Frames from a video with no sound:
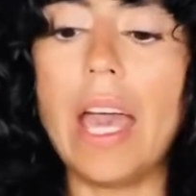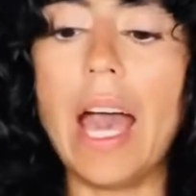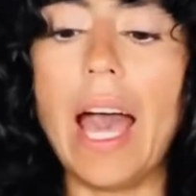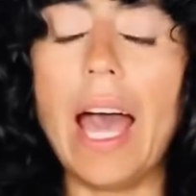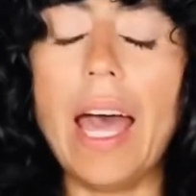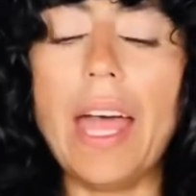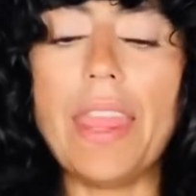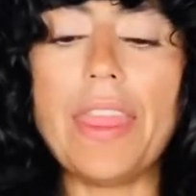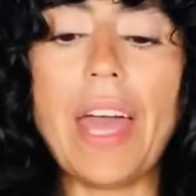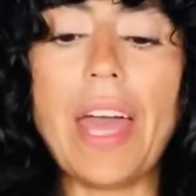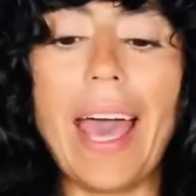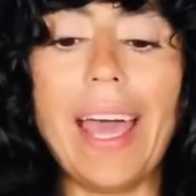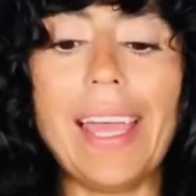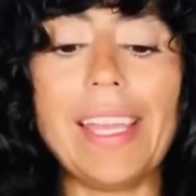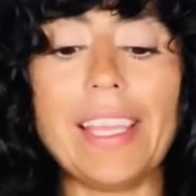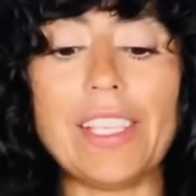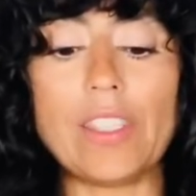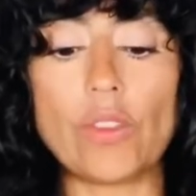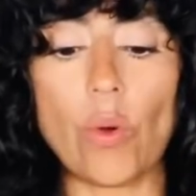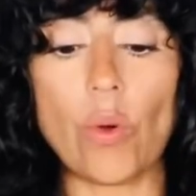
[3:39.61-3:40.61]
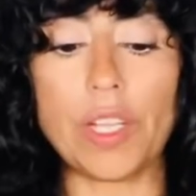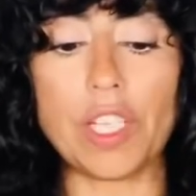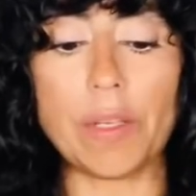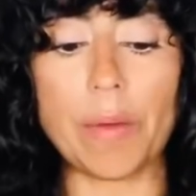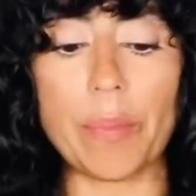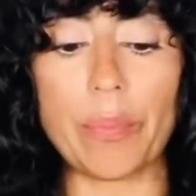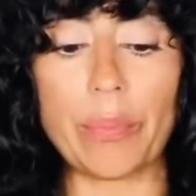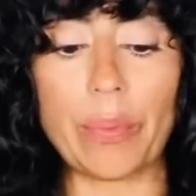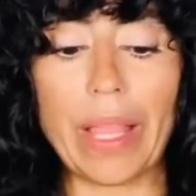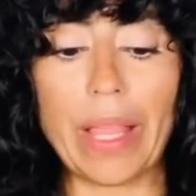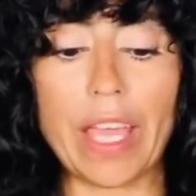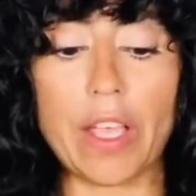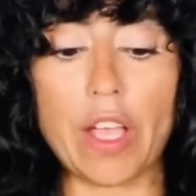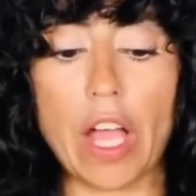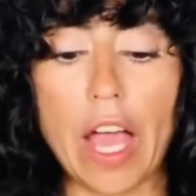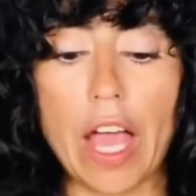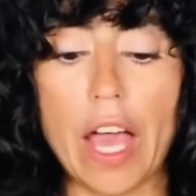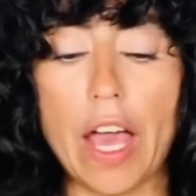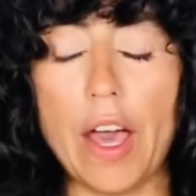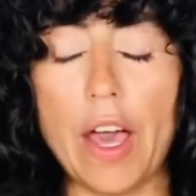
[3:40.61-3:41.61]
that is going to be playing
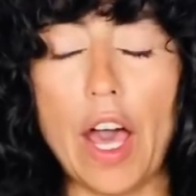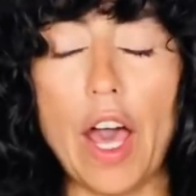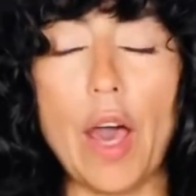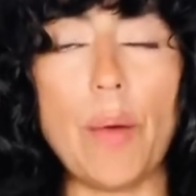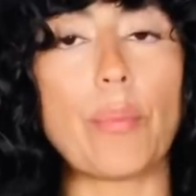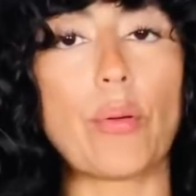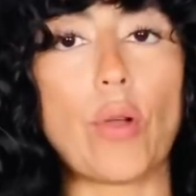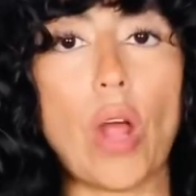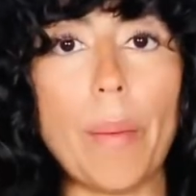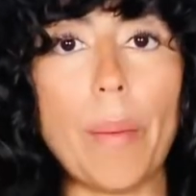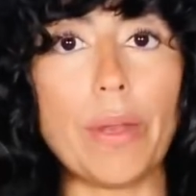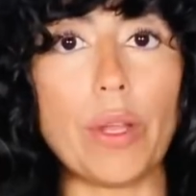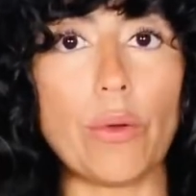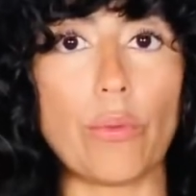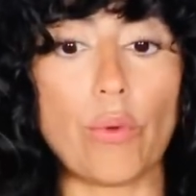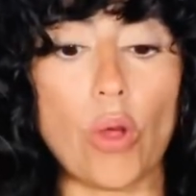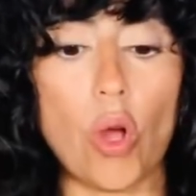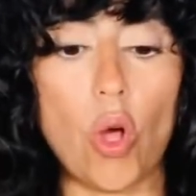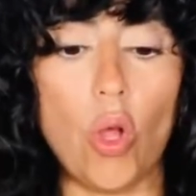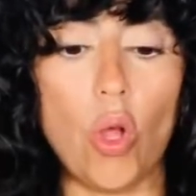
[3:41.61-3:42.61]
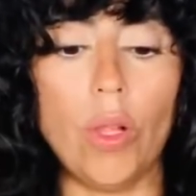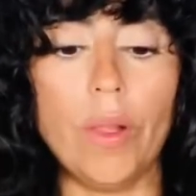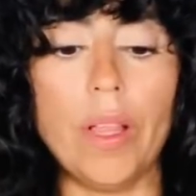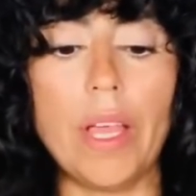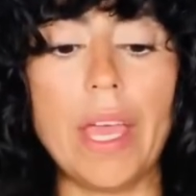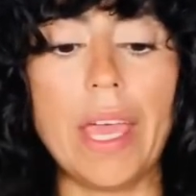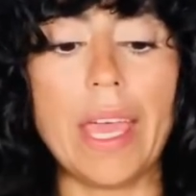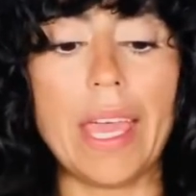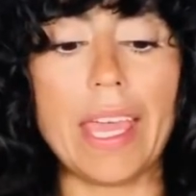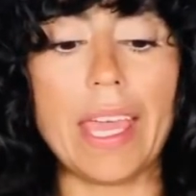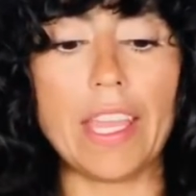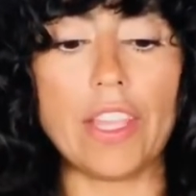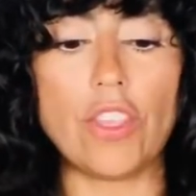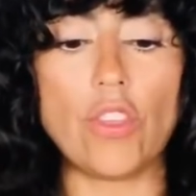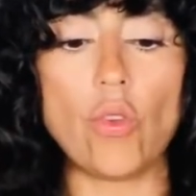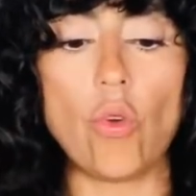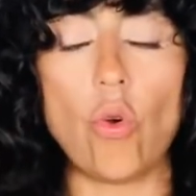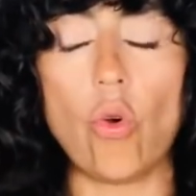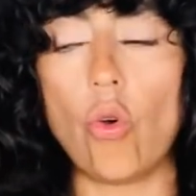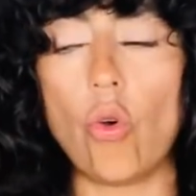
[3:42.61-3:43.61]
a prominent role
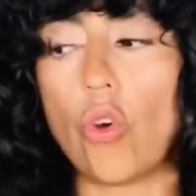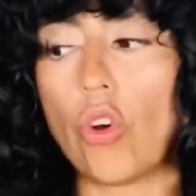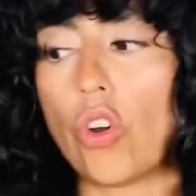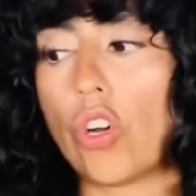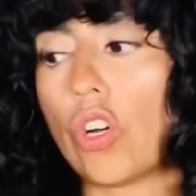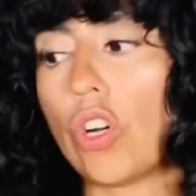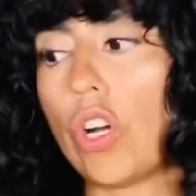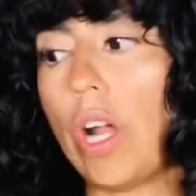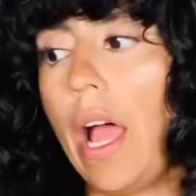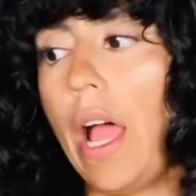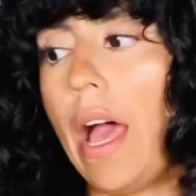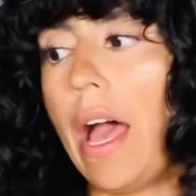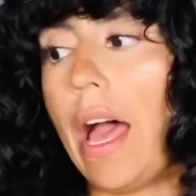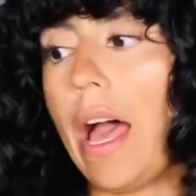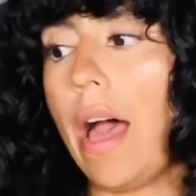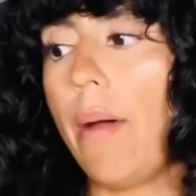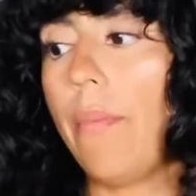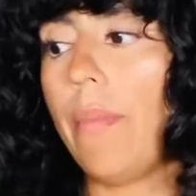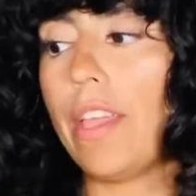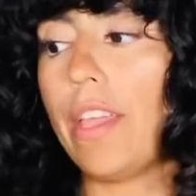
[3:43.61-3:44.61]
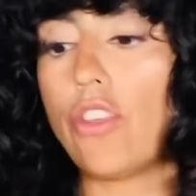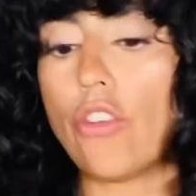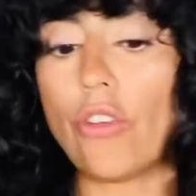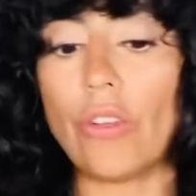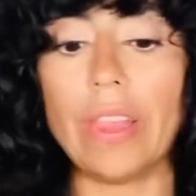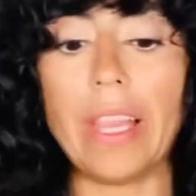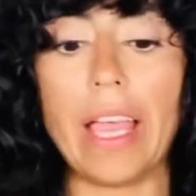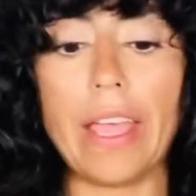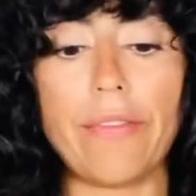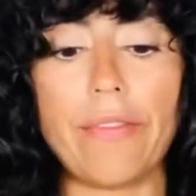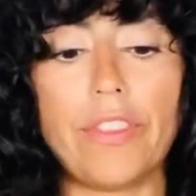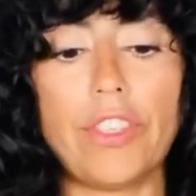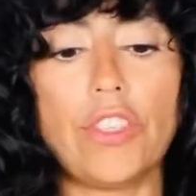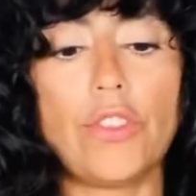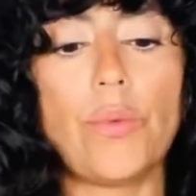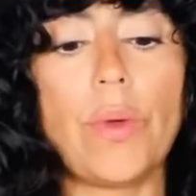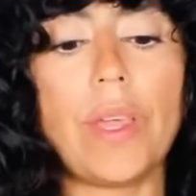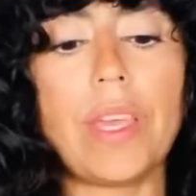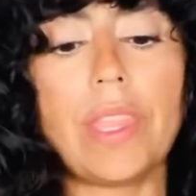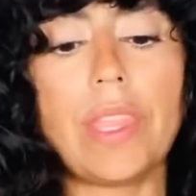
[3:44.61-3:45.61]
in your life
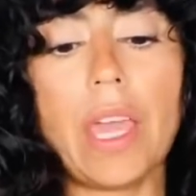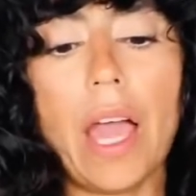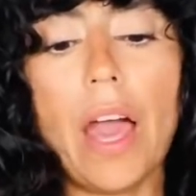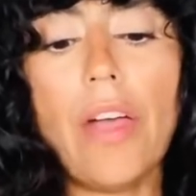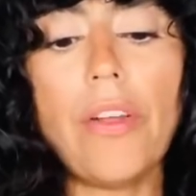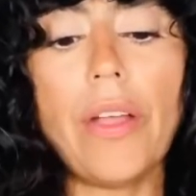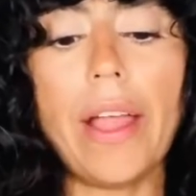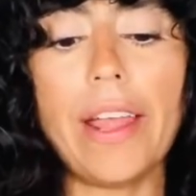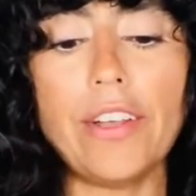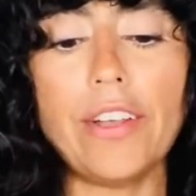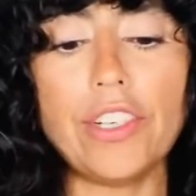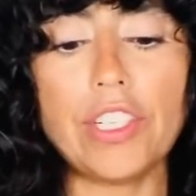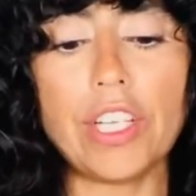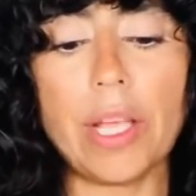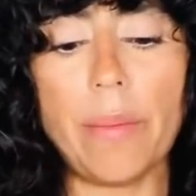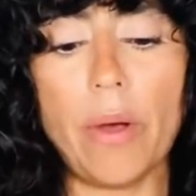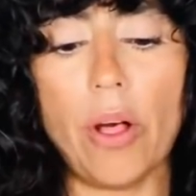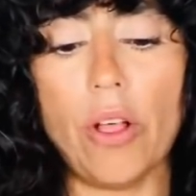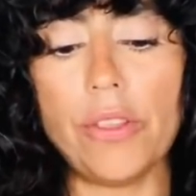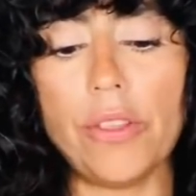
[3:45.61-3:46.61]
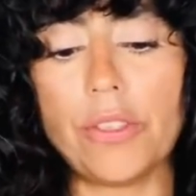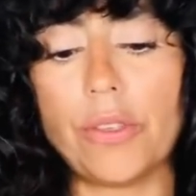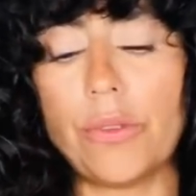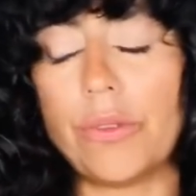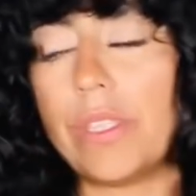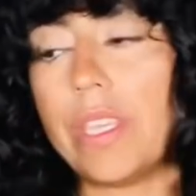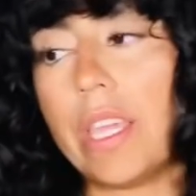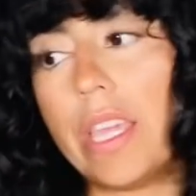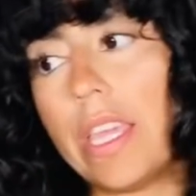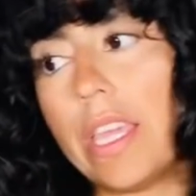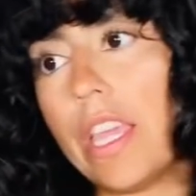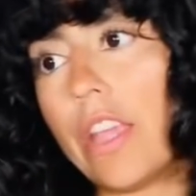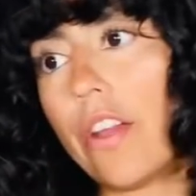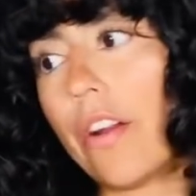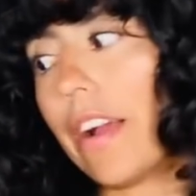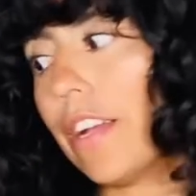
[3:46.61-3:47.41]
this week. The other energy I'm also seeing here